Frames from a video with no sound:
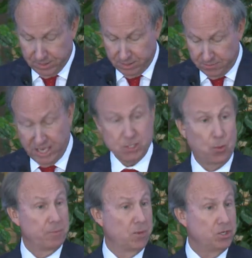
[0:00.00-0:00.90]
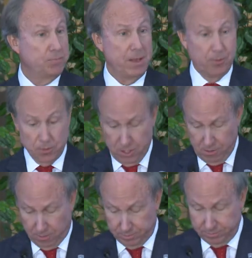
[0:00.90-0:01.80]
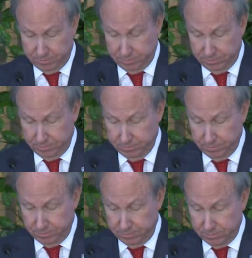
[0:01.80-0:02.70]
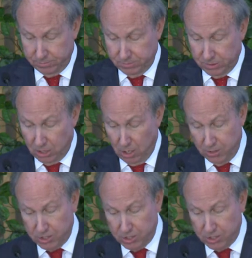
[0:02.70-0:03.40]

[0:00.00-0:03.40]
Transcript: That's what most people do, although